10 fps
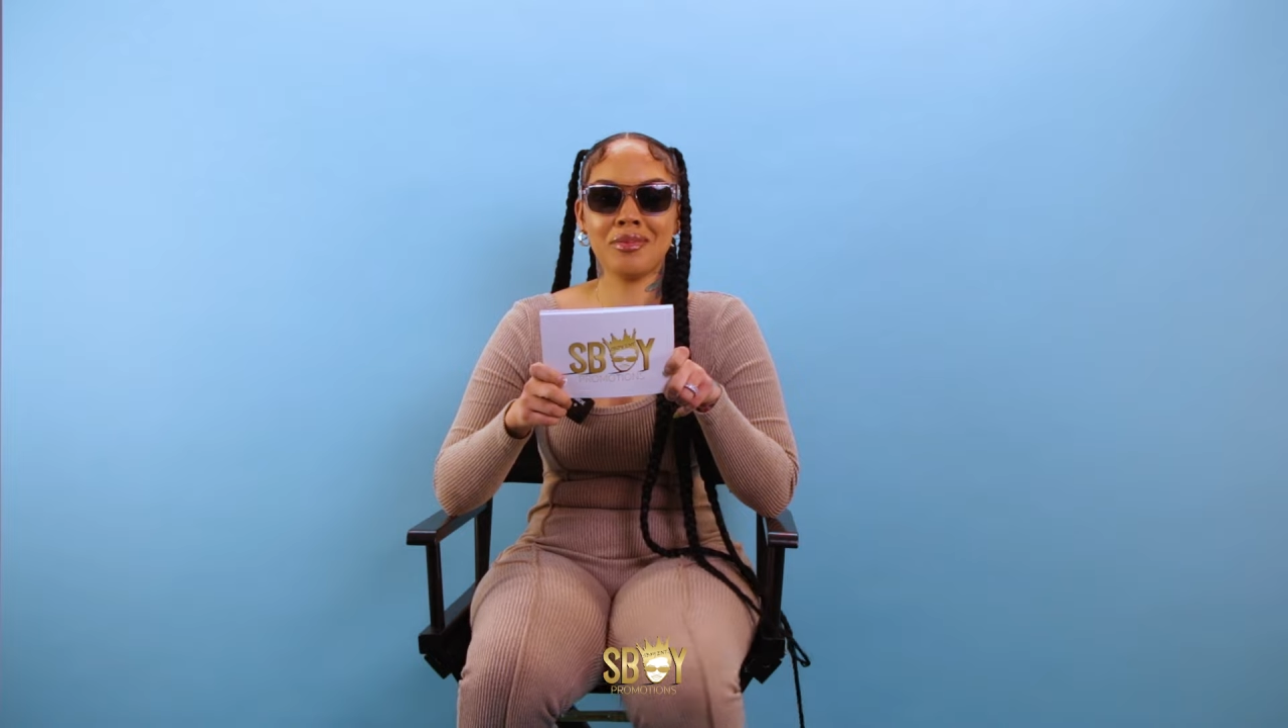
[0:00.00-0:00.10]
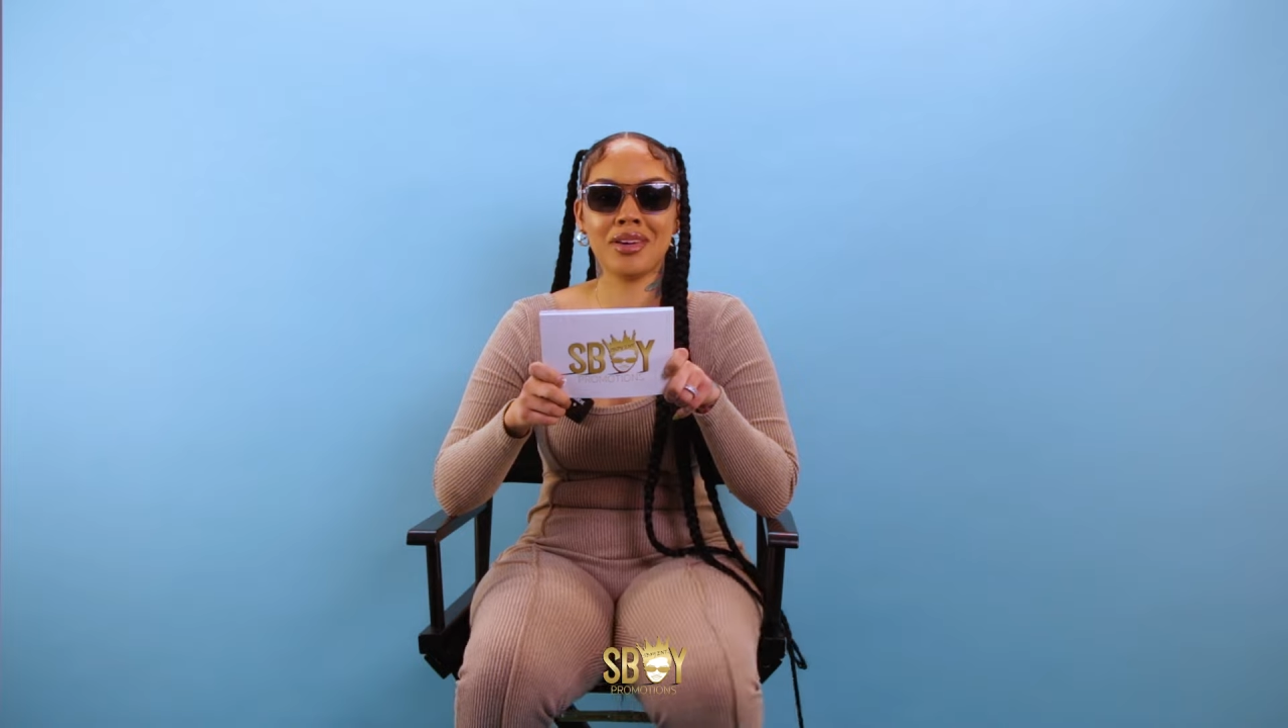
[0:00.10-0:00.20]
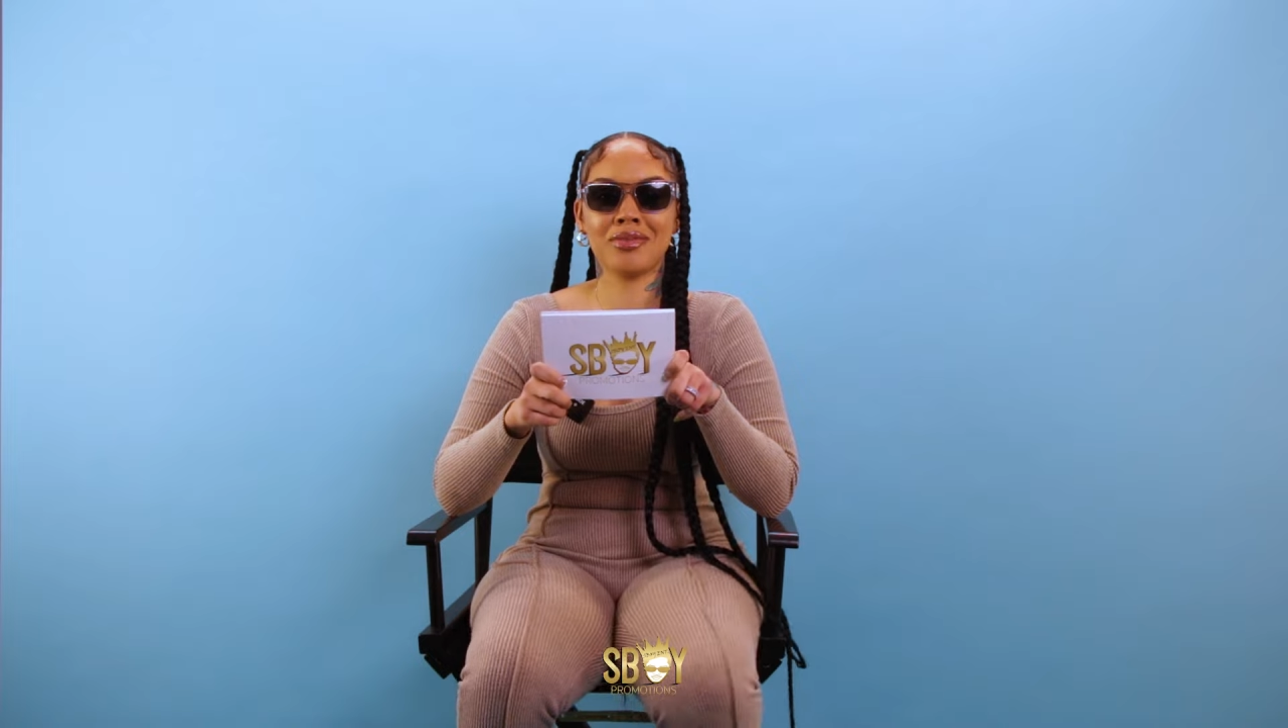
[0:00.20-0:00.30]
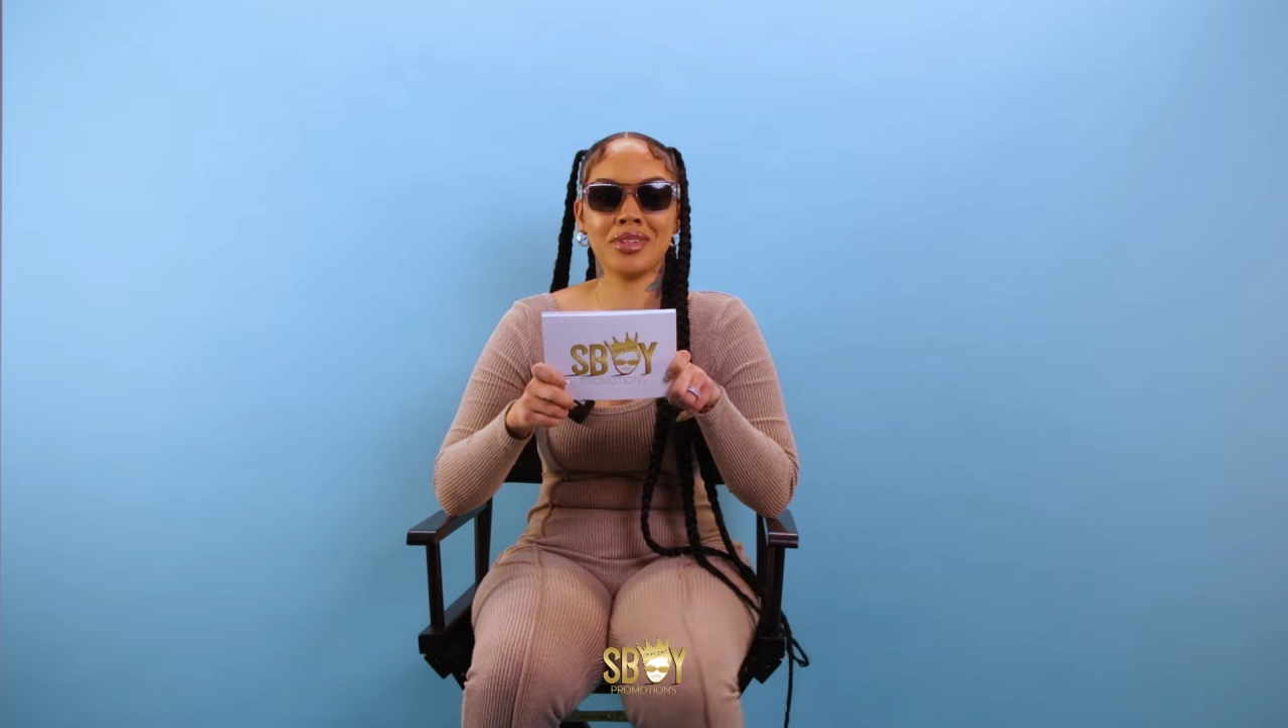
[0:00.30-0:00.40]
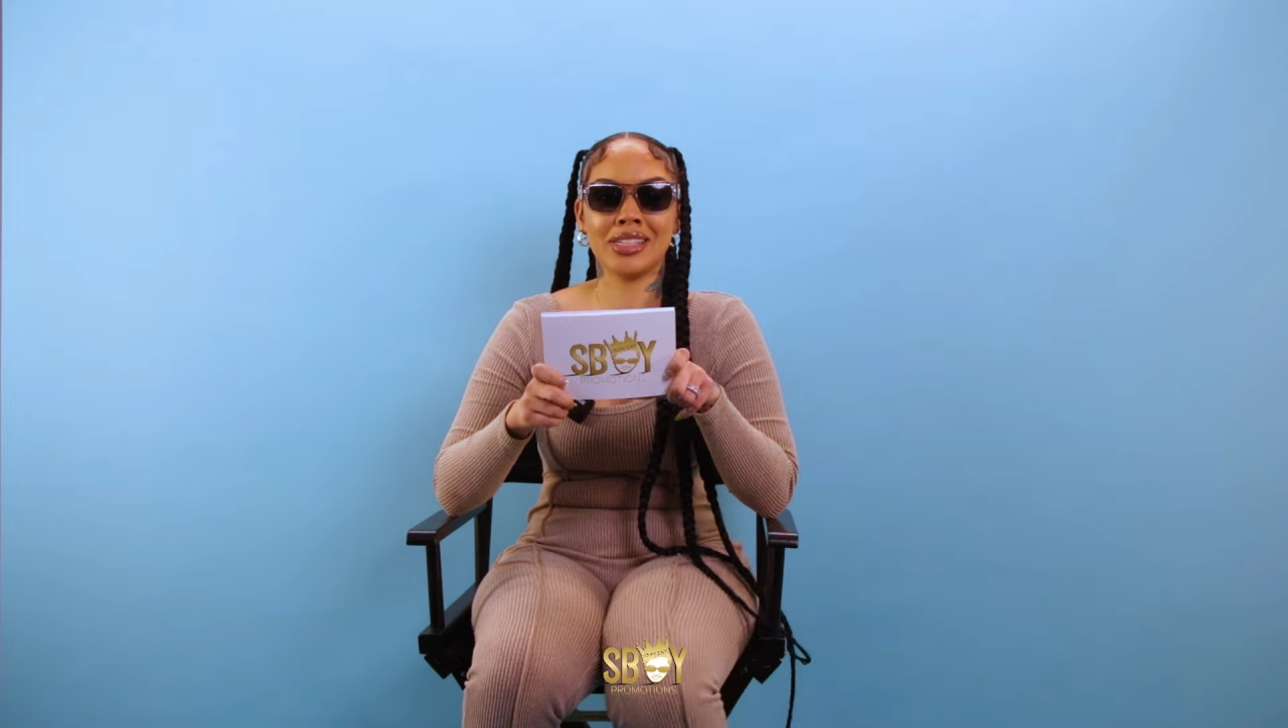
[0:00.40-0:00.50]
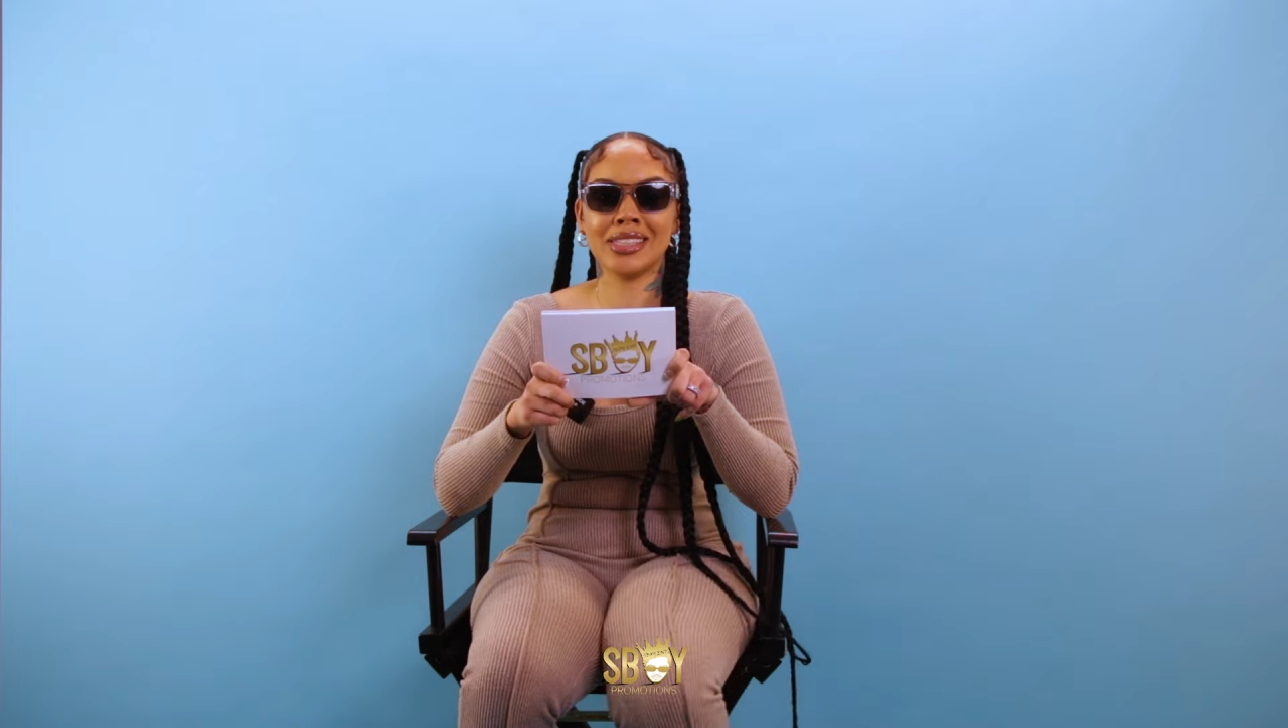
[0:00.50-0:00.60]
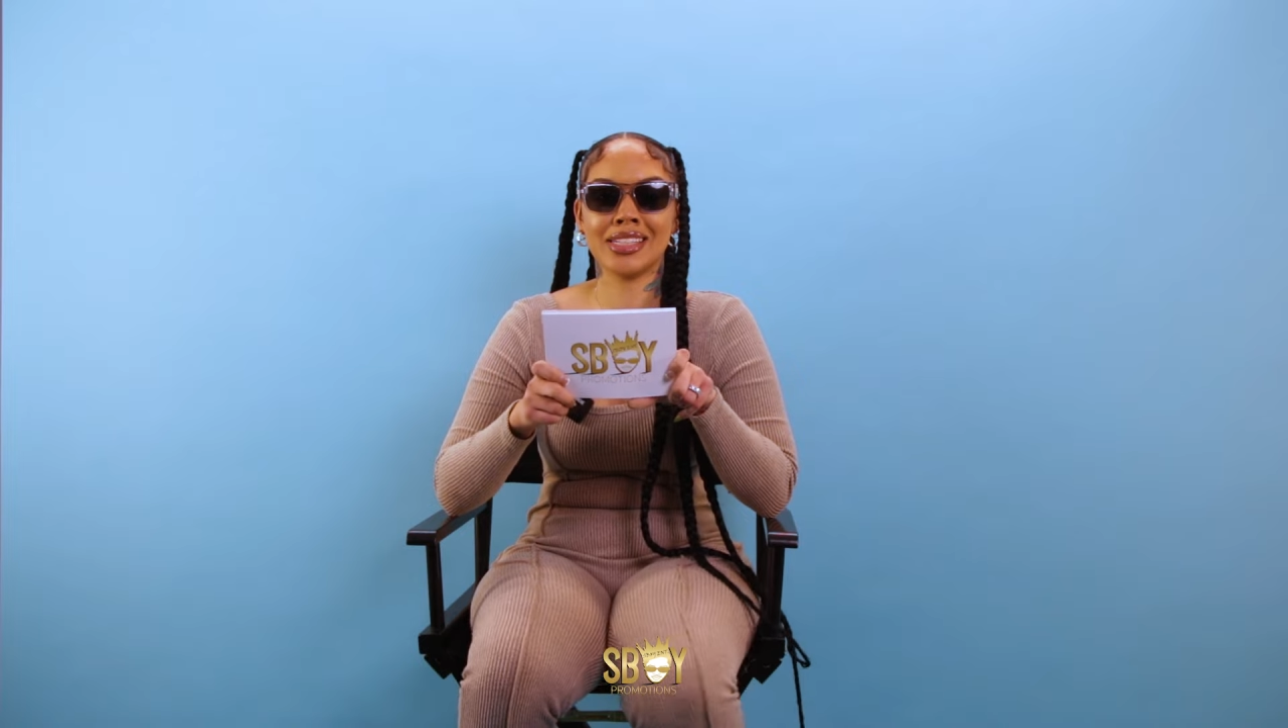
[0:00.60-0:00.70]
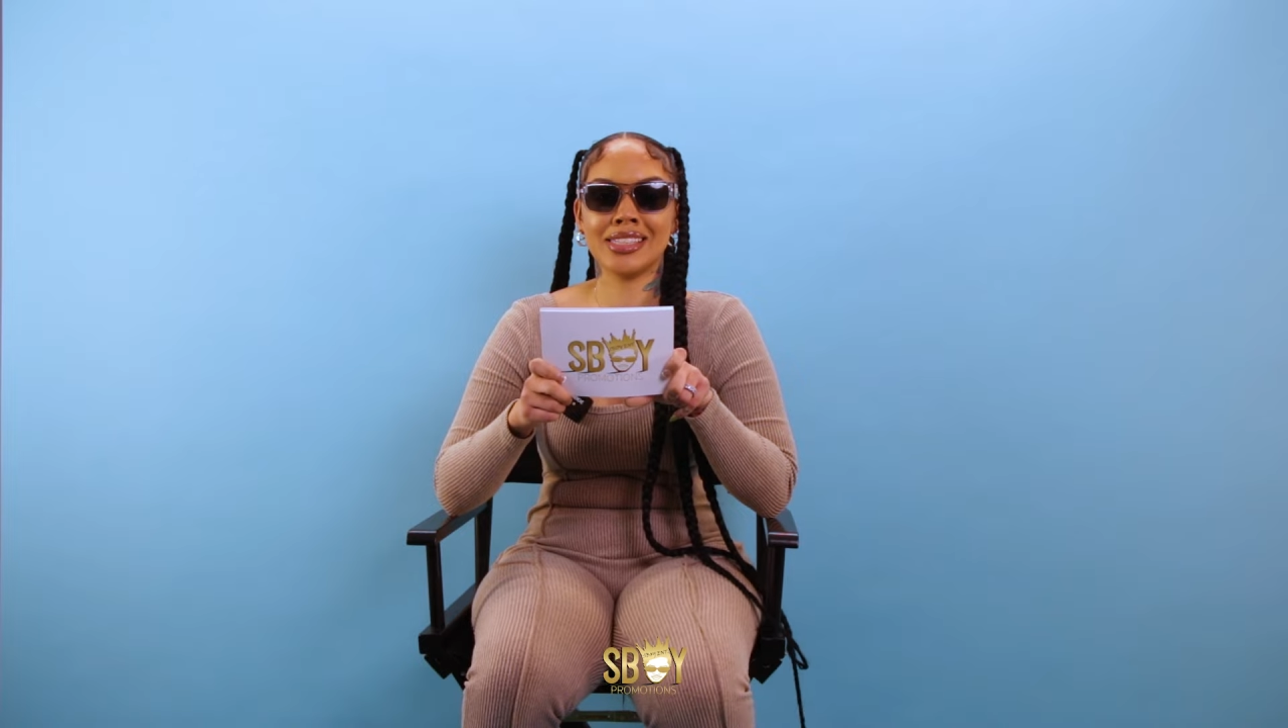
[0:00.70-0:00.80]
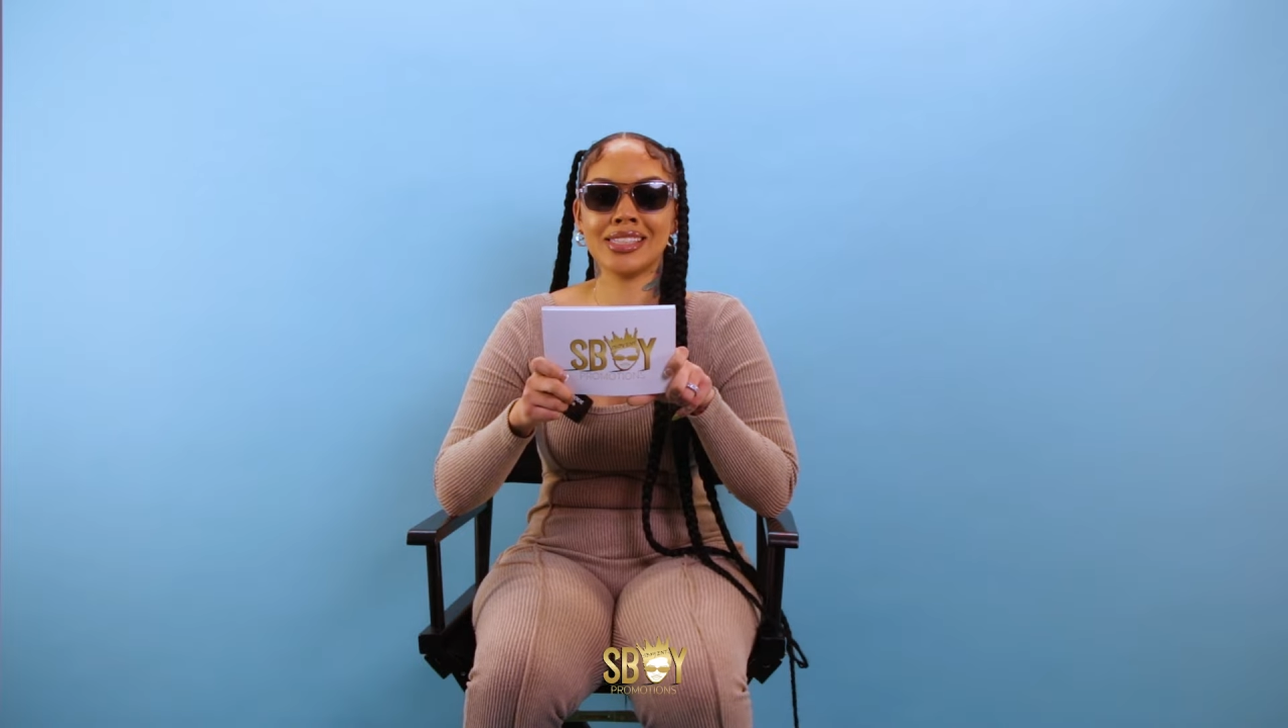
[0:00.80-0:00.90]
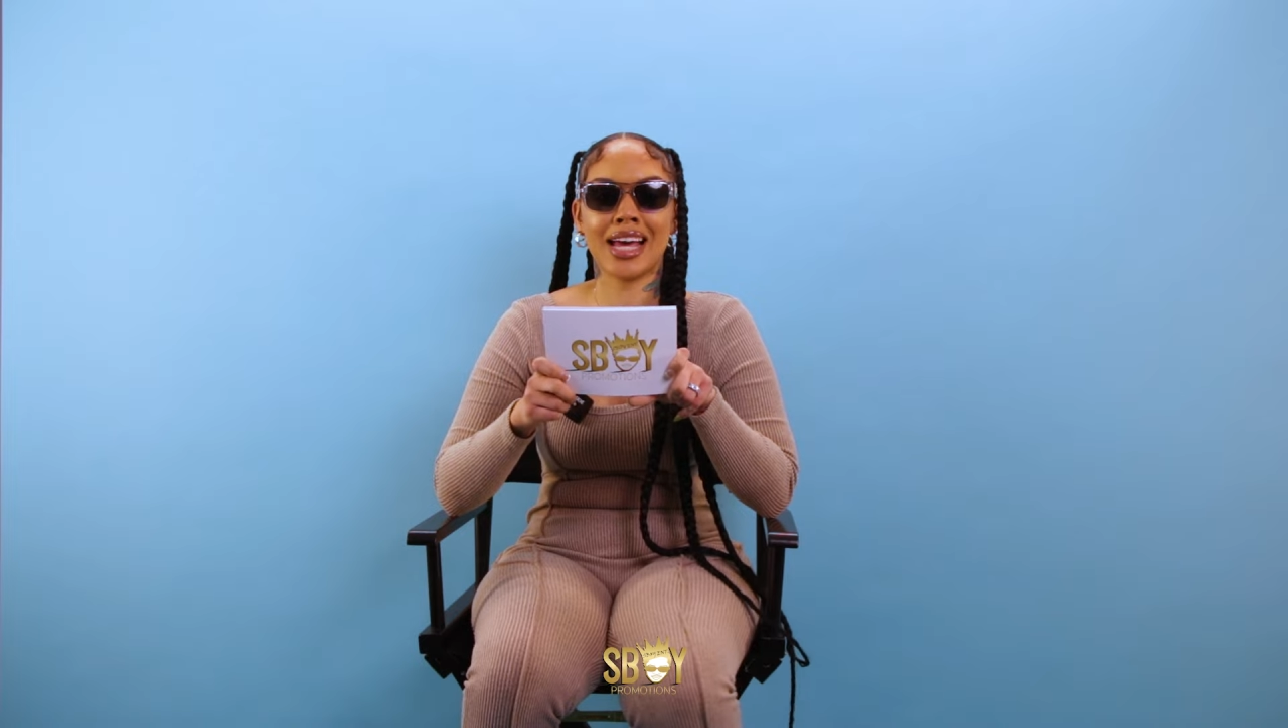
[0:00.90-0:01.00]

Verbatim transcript: my friends because